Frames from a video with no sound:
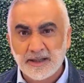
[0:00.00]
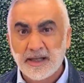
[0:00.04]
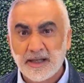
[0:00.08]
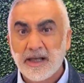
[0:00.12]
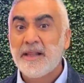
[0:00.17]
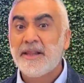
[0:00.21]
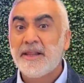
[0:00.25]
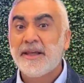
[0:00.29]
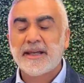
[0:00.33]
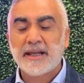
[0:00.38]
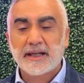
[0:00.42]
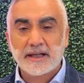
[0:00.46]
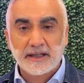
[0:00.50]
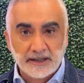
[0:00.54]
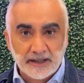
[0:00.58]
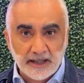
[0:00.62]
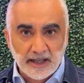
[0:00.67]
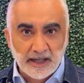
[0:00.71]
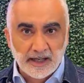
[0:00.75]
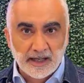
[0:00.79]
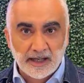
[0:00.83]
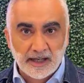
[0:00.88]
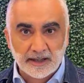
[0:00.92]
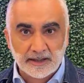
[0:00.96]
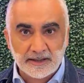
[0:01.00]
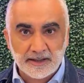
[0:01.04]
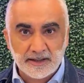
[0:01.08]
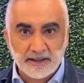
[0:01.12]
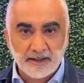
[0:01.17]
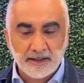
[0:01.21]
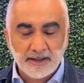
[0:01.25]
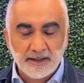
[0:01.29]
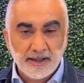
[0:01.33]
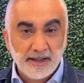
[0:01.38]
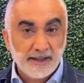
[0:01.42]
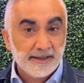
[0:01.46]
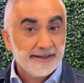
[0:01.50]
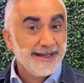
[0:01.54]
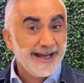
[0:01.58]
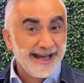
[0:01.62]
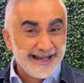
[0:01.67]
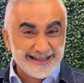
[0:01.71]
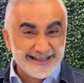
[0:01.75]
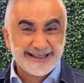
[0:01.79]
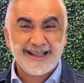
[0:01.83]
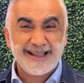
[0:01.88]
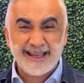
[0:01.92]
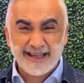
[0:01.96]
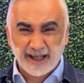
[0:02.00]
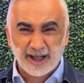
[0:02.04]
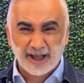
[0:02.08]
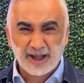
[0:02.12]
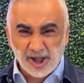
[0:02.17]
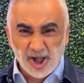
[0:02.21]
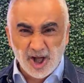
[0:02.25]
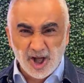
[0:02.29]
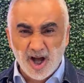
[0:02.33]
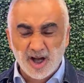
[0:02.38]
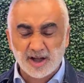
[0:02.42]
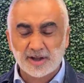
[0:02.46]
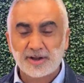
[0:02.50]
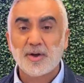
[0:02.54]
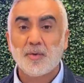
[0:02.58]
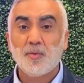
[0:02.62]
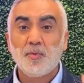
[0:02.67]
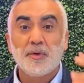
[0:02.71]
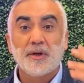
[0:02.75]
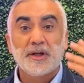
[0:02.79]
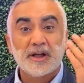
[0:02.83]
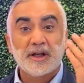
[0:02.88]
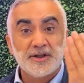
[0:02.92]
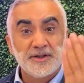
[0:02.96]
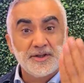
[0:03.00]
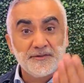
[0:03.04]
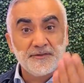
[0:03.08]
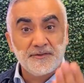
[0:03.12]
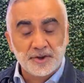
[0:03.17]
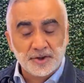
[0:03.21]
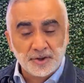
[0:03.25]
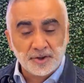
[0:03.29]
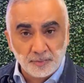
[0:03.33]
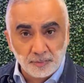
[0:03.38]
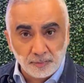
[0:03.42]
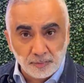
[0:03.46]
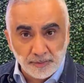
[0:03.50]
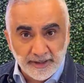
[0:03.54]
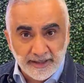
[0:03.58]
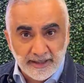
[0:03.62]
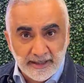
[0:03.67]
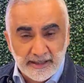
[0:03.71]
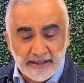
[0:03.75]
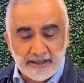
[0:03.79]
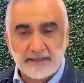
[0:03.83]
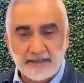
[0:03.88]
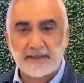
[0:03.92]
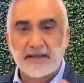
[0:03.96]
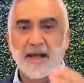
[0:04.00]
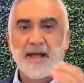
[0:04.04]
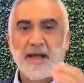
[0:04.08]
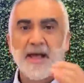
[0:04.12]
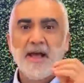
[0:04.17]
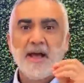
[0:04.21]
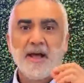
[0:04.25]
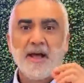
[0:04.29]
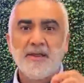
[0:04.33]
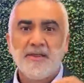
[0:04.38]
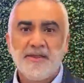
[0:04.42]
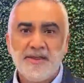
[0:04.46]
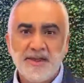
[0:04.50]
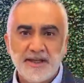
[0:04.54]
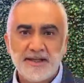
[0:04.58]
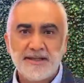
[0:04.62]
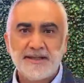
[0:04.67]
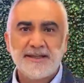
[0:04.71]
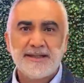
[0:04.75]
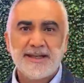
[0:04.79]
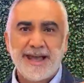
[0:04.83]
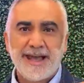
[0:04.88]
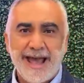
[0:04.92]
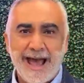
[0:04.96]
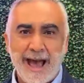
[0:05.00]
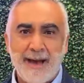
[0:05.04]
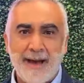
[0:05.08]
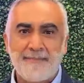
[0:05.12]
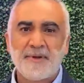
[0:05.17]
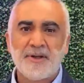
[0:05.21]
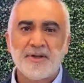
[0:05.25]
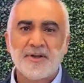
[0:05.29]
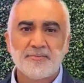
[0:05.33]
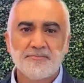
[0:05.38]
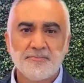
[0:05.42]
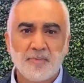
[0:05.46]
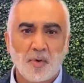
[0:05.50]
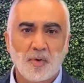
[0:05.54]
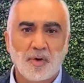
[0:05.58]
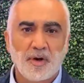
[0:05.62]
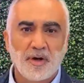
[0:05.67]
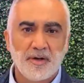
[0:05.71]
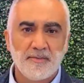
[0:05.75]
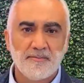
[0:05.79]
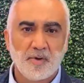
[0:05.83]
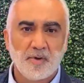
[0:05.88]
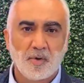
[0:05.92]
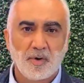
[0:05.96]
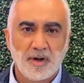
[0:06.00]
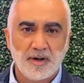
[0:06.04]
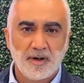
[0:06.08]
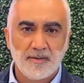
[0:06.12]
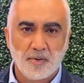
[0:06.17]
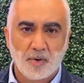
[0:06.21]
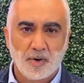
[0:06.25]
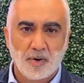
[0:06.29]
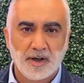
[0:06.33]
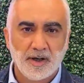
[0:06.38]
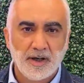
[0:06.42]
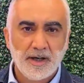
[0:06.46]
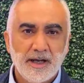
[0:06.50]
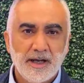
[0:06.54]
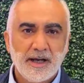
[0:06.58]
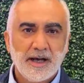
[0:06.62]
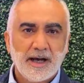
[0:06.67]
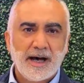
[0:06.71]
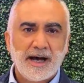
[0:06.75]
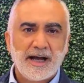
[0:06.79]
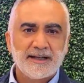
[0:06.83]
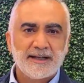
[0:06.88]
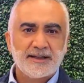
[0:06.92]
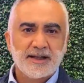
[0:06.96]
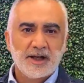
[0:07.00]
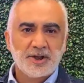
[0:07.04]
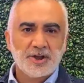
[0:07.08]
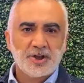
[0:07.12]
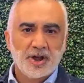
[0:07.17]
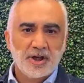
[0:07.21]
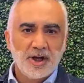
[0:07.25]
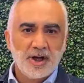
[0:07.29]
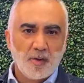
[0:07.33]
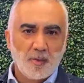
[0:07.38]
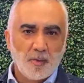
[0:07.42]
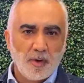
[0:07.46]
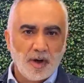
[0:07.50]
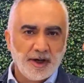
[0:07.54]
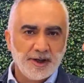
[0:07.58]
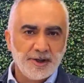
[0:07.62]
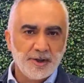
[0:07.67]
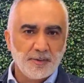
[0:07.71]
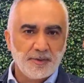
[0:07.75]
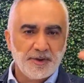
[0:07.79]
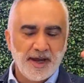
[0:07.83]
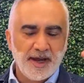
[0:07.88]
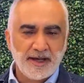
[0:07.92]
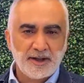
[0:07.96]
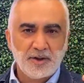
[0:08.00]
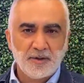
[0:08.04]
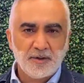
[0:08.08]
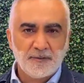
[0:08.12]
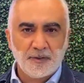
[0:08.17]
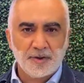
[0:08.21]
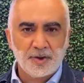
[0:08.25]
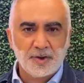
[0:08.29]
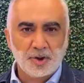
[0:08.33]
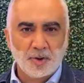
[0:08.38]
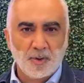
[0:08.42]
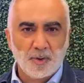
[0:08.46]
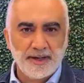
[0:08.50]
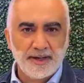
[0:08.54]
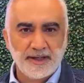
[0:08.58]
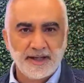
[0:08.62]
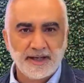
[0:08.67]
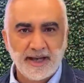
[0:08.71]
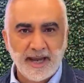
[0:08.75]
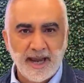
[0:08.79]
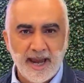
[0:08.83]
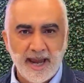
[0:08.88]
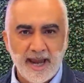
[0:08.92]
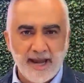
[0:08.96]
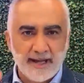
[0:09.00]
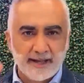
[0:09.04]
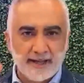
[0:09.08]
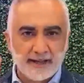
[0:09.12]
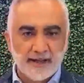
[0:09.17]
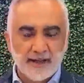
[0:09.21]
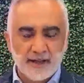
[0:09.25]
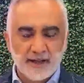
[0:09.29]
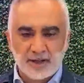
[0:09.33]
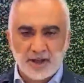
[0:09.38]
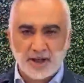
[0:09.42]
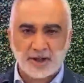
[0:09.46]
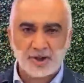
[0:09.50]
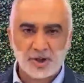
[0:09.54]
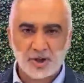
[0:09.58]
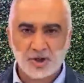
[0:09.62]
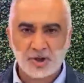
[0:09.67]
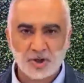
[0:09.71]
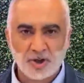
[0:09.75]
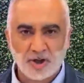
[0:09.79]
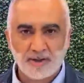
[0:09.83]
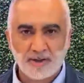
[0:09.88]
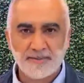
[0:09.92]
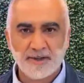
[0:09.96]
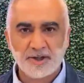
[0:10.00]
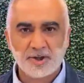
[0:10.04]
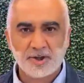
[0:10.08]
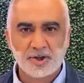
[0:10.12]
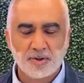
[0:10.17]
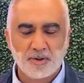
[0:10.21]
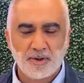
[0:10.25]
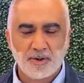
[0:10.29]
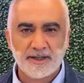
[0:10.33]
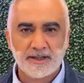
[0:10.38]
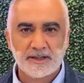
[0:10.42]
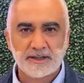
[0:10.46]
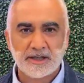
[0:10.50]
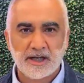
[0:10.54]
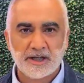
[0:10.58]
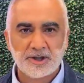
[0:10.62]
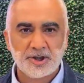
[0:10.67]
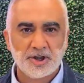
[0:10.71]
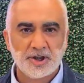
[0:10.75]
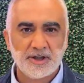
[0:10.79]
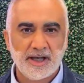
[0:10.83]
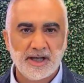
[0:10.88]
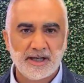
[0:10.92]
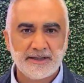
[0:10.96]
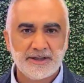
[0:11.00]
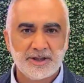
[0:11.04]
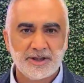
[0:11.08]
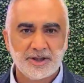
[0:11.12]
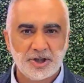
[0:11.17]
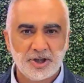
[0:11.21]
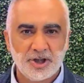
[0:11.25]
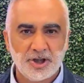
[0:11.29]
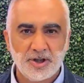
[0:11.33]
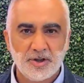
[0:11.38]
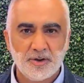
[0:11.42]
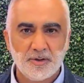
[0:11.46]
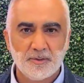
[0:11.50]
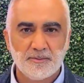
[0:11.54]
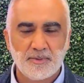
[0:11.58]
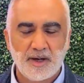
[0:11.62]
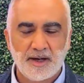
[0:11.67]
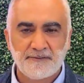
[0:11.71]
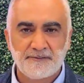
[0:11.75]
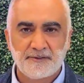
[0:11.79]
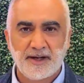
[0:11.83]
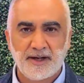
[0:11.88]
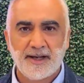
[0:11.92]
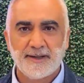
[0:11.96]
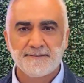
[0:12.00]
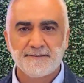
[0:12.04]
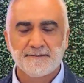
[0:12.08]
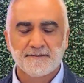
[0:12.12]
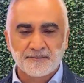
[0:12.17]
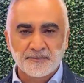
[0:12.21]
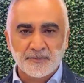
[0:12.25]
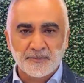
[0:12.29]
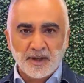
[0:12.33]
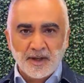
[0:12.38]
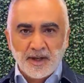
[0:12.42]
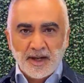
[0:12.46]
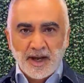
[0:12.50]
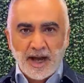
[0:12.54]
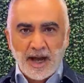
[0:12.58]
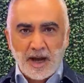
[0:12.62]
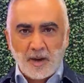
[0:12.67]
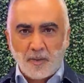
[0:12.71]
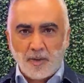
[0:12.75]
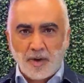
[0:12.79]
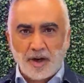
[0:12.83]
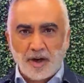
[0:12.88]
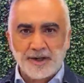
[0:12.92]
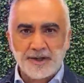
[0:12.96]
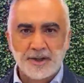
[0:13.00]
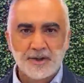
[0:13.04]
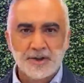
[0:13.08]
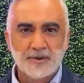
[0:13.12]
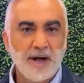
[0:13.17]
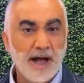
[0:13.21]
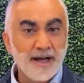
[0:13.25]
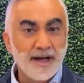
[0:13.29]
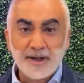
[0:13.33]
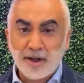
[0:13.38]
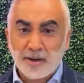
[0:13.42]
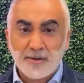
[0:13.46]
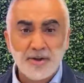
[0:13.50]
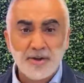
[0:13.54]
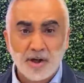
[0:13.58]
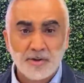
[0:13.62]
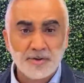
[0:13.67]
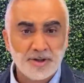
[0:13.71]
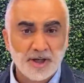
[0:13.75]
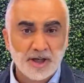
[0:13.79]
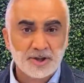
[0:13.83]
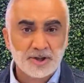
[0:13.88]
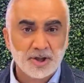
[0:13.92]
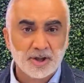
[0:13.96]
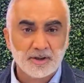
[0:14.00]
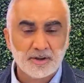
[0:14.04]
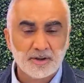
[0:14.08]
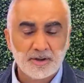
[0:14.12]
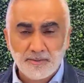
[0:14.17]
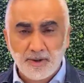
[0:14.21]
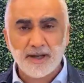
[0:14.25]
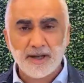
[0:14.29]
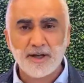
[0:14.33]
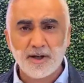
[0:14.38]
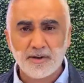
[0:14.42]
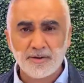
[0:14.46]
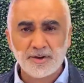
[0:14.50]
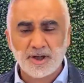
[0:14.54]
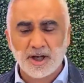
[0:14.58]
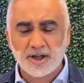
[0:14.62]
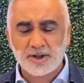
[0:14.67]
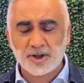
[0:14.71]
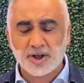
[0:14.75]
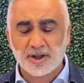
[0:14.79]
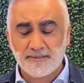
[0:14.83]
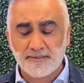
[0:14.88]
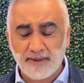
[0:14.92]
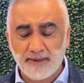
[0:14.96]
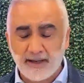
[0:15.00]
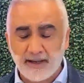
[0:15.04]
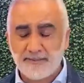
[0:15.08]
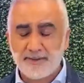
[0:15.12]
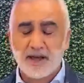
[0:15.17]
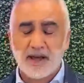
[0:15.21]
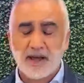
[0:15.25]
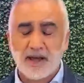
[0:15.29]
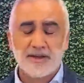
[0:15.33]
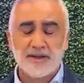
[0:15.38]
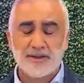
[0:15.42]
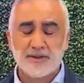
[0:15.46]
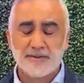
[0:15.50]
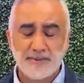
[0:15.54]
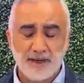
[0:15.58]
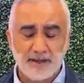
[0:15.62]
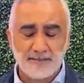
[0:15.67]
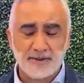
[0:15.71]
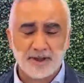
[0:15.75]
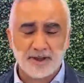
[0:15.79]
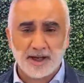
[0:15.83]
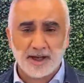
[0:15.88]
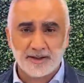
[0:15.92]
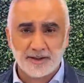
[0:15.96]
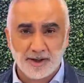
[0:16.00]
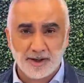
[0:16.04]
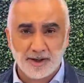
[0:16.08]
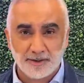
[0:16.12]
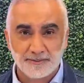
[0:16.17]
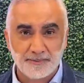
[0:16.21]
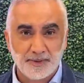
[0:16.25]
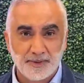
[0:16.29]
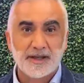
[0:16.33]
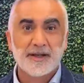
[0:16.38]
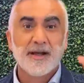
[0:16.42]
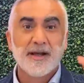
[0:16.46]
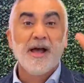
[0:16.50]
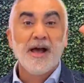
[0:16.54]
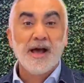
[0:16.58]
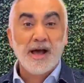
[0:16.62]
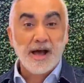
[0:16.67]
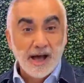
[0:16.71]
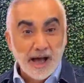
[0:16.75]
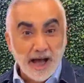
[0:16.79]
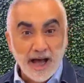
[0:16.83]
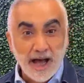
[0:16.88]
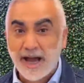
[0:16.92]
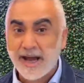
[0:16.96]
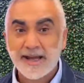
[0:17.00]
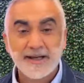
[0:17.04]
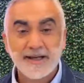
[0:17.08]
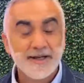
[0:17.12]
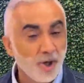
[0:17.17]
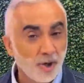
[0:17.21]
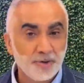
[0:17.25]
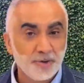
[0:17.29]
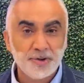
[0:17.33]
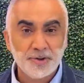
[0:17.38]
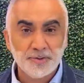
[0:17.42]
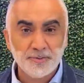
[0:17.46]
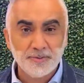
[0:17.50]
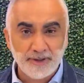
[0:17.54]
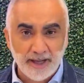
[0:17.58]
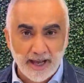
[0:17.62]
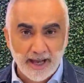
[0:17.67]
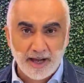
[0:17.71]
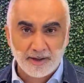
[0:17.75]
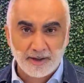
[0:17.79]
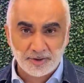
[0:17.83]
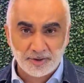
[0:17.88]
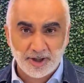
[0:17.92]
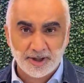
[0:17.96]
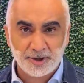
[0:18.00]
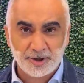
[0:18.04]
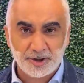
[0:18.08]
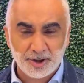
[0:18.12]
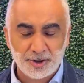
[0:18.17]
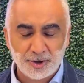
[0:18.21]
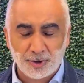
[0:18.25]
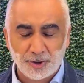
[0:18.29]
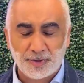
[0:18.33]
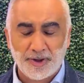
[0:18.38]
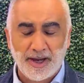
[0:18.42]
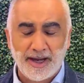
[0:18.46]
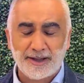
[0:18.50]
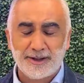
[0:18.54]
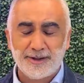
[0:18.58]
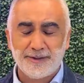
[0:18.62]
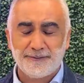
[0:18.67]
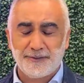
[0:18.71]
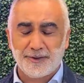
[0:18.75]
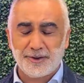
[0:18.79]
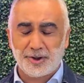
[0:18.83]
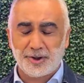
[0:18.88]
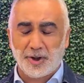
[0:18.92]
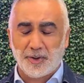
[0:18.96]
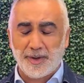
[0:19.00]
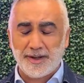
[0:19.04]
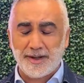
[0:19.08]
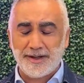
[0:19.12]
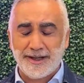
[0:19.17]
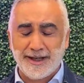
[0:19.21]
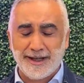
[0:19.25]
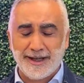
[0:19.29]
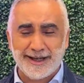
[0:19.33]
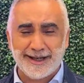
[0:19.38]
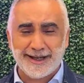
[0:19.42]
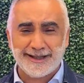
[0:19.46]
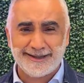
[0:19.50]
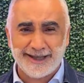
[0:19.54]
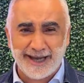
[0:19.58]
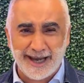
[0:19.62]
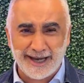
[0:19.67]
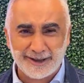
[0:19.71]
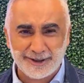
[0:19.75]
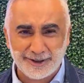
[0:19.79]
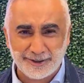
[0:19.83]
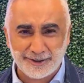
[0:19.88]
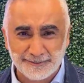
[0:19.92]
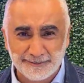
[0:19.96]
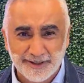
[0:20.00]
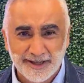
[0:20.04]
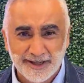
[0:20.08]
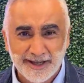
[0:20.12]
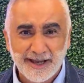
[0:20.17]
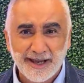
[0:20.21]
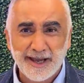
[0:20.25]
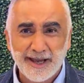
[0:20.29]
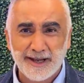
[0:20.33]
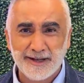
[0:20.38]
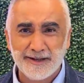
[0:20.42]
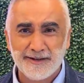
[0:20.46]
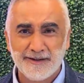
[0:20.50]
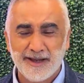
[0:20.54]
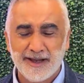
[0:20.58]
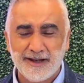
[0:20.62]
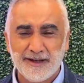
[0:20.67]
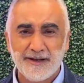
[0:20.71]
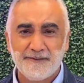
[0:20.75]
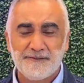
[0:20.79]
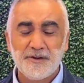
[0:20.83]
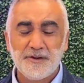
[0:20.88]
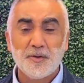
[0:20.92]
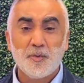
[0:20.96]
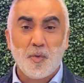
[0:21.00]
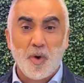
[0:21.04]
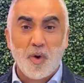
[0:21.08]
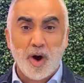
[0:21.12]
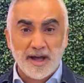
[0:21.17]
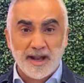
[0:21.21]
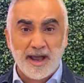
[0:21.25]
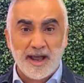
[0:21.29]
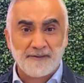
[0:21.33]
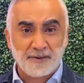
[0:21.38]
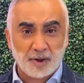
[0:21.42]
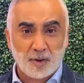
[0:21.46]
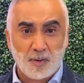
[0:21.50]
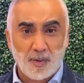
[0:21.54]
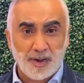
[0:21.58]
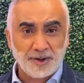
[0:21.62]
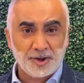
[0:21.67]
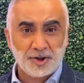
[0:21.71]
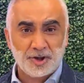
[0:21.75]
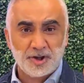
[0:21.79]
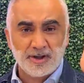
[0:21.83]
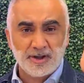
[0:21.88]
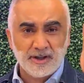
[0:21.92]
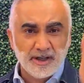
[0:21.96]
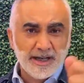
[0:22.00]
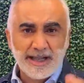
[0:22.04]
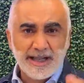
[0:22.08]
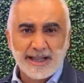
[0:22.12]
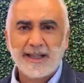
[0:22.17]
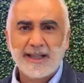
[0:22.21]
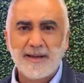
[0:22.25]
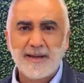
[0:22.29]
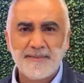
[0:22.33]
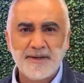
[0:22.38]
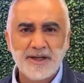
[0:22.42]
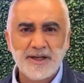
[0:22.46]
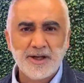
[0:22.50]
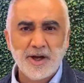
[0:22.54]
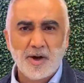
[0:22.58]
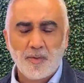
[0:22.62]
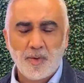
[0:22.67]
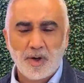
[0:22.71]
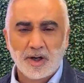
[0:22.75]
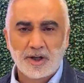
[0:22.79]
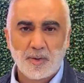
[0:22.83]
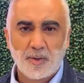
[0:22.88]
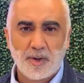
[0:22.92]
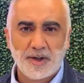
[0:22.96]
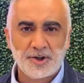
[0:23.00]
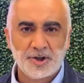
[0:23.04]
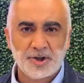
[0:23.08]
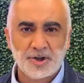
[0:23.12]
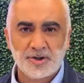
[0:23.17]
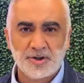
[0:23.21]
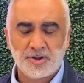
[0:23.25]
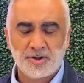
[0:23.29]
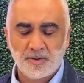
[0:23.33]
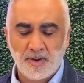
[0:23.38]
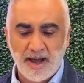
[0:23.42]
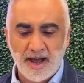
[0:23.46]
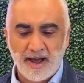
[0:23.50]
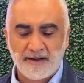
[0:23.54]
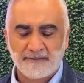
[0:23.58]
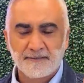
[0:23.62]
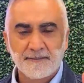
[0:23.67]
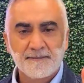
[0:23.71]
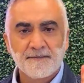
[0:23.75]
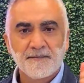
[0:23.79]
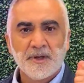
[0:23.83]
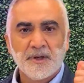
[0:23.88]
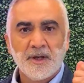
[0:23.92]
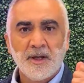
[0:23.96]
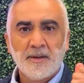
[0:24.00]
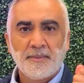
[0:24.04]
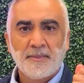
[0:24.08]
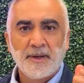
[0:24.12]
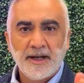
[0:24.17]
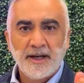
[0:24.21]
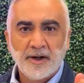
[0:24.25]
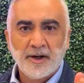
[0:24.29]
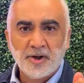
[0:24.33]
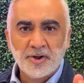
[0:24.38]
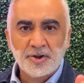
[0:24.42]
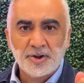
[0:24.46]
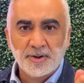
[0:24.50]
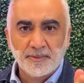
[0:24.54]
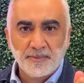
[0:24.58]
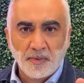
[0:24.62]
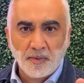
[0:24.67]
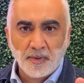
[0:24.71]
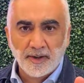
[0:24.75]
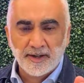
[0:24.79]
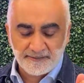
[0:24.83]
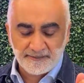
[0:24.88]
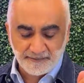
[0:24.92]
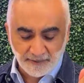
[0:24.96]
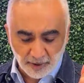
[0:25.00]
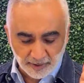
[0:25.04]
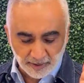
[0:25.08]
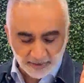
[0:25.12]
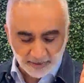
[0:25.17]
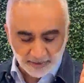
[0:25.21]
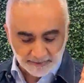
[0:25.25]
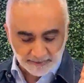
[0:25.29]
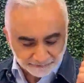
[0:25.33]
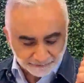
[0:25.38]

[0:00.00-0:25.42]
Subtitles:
They get clogged. Yes, they get clogged. So because of screens, this happens more and more and more. Hi, Sachin. How are you? Thank you for joining. Hey, Sachin Sharma joined. Sachin, nice to see you, my friend. How are you? I don't know Sachin. Do I know Sachin? Maybe I do. Maybe I don't. But I know you now, Sachin. So thank you for joining, and thank you. And if you have a question, let me know what questions you have. But here's the point, folks.